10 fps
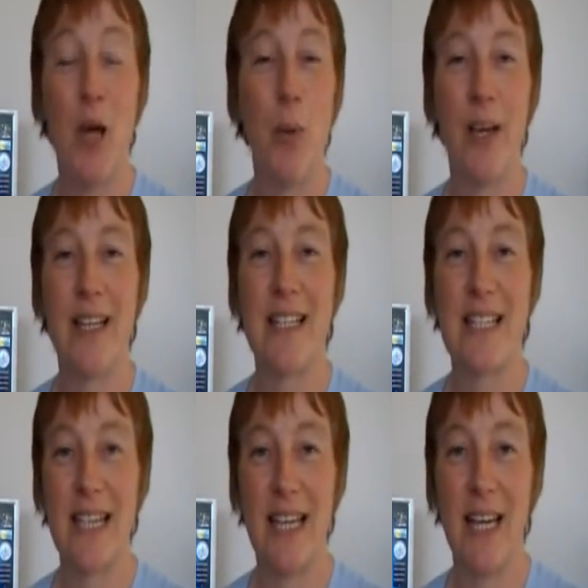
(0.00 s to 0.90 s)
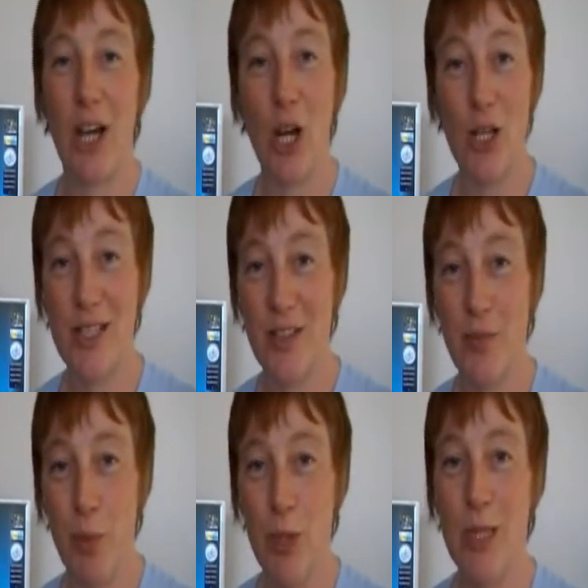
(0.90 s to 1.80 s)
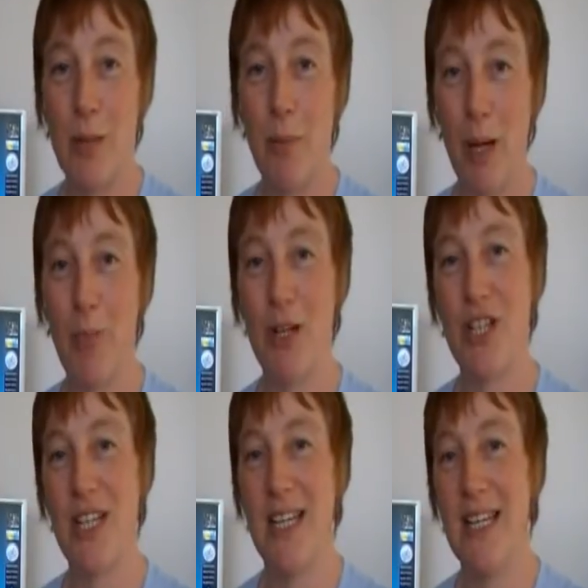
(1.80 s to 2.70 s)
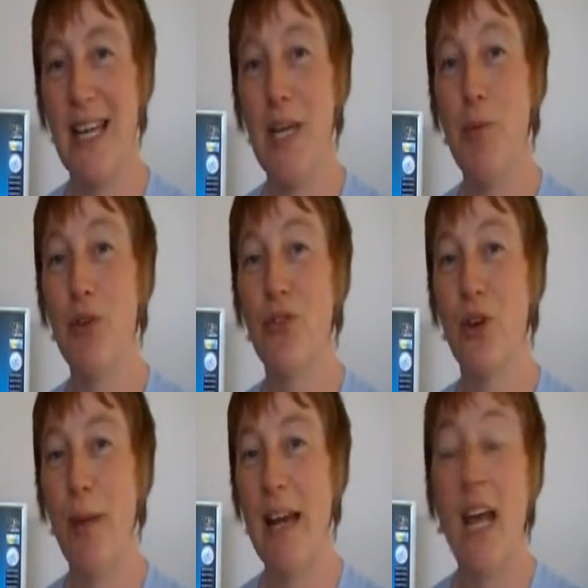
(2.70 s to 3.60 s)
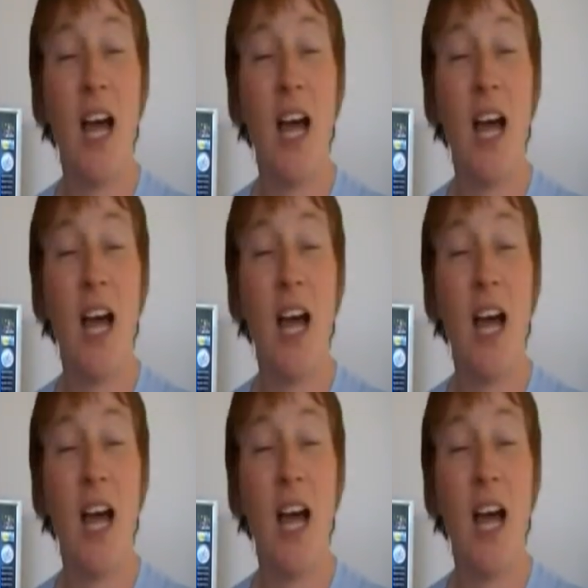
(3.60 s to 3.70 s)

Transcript: we're going to see lots of books published in ebook format.